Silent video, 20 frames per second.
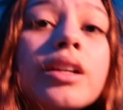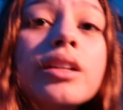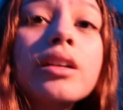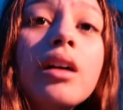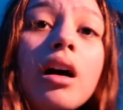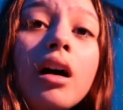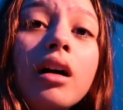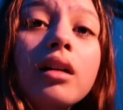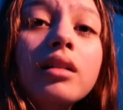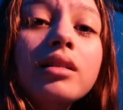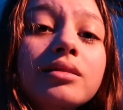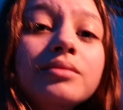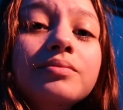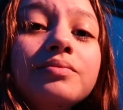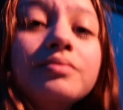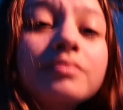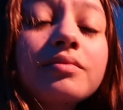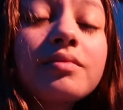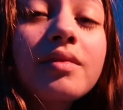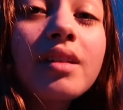Y'all,
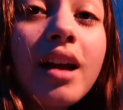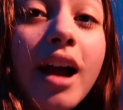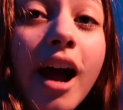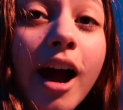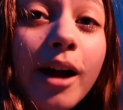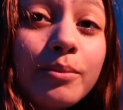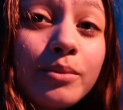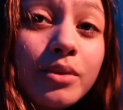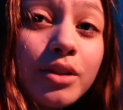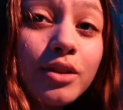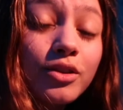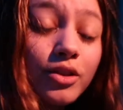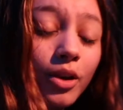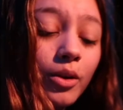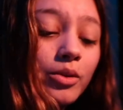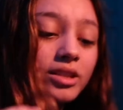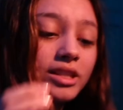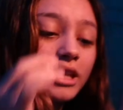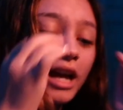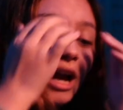I'm
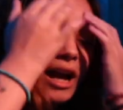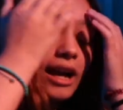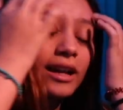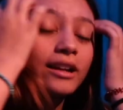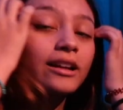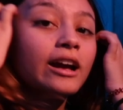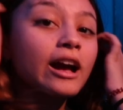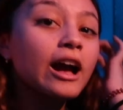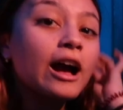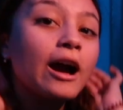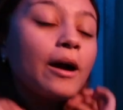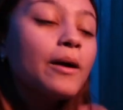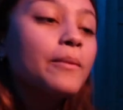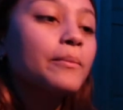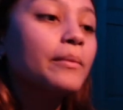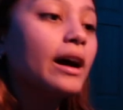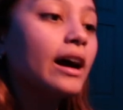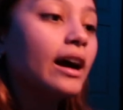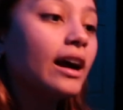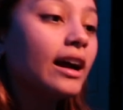so sad.
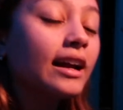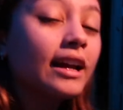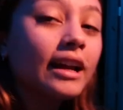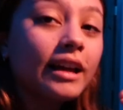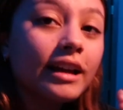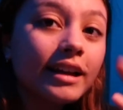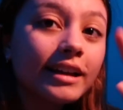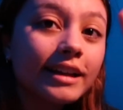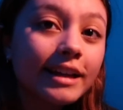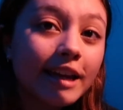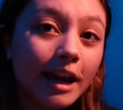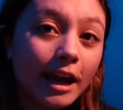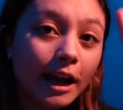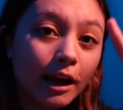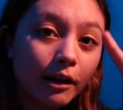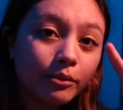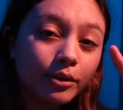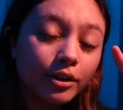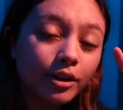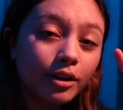My
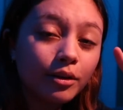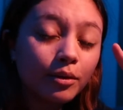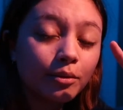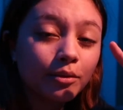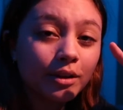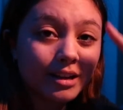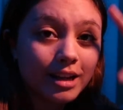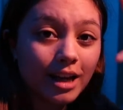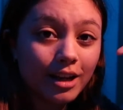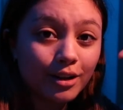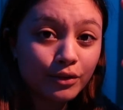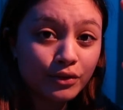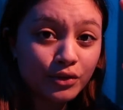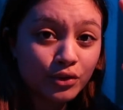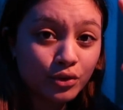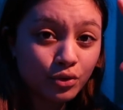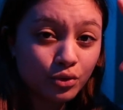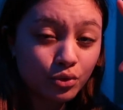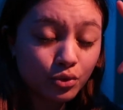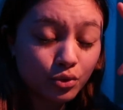camera ran out
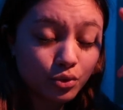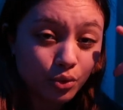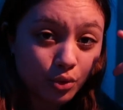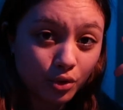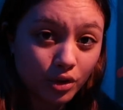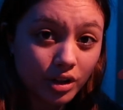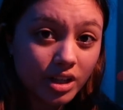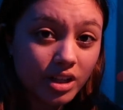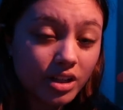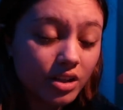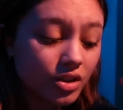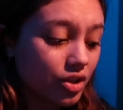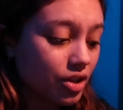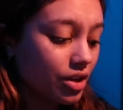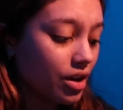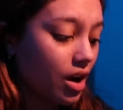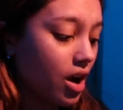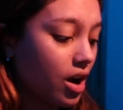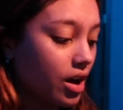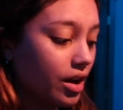of
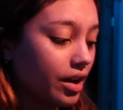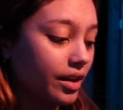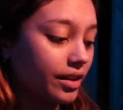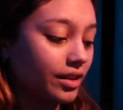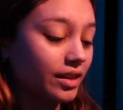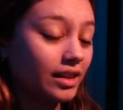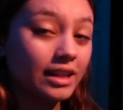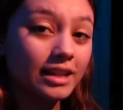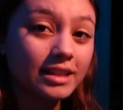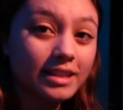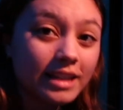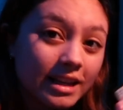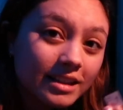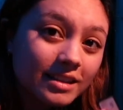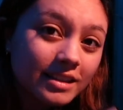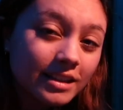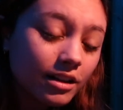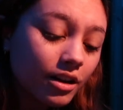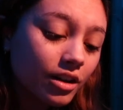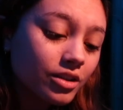storage on this
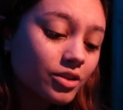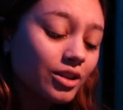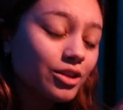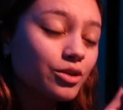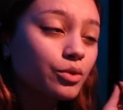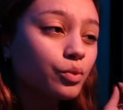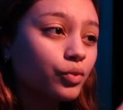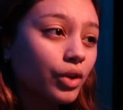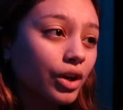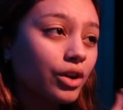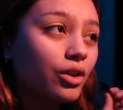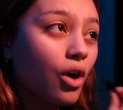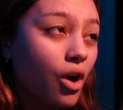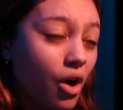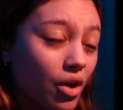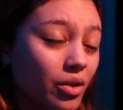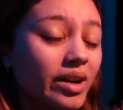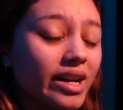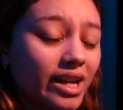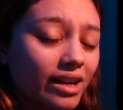SD card, so I had to run
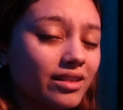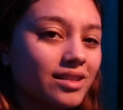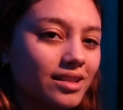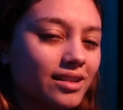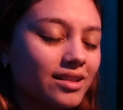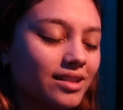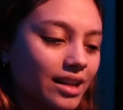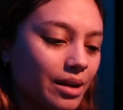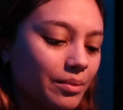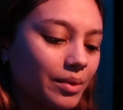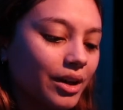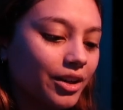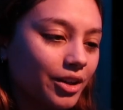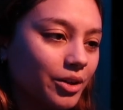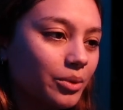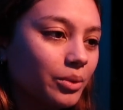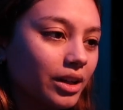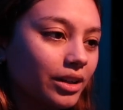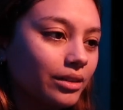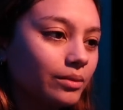all the way downstairs and get my
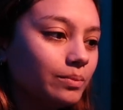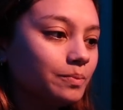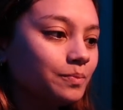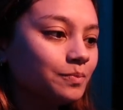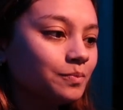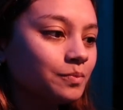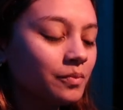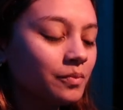new one.